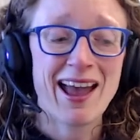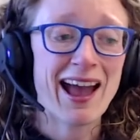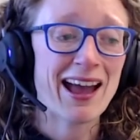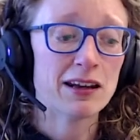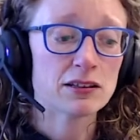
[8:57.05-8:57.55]

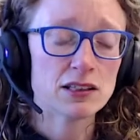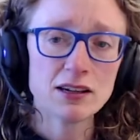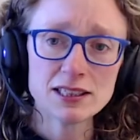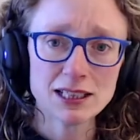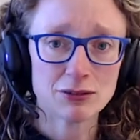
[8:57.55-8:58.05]
And the
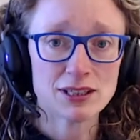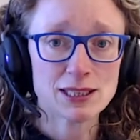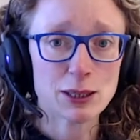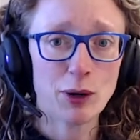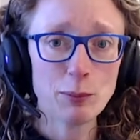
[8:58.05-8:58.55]
idea is
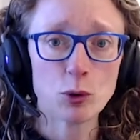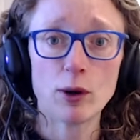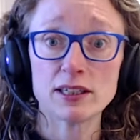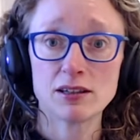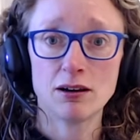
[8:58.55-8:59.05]
so I'm
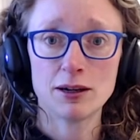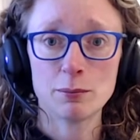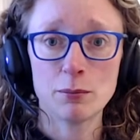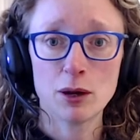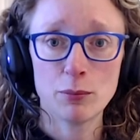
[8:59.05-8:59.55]
quite
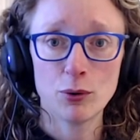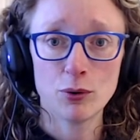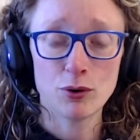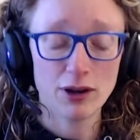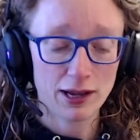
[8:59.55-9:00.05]
time
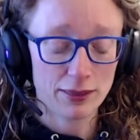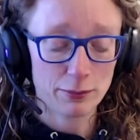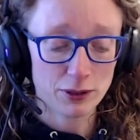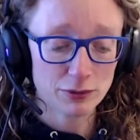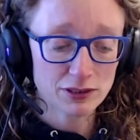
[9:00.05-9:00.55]
poor at the
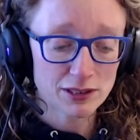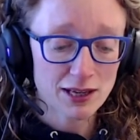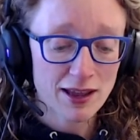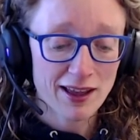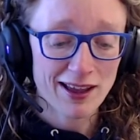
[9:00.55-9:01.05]
moment
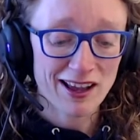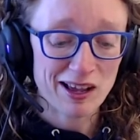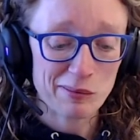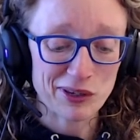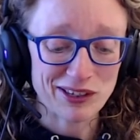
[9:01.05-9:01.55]
uh,
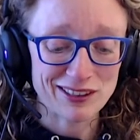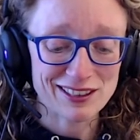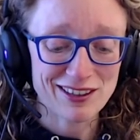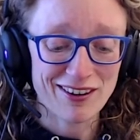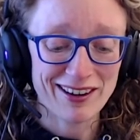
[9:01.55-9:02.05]

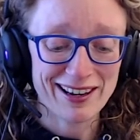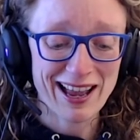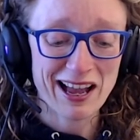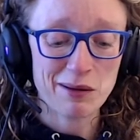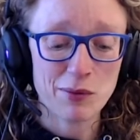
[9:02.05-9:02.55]
because I
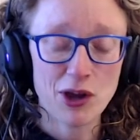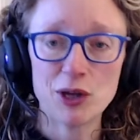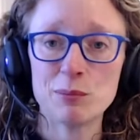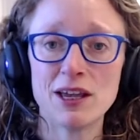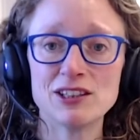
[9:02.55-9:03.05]
am
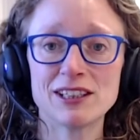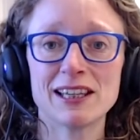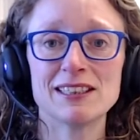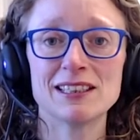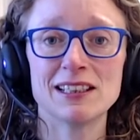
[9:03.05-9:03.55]
home
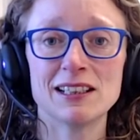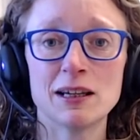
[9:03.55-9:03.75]
educating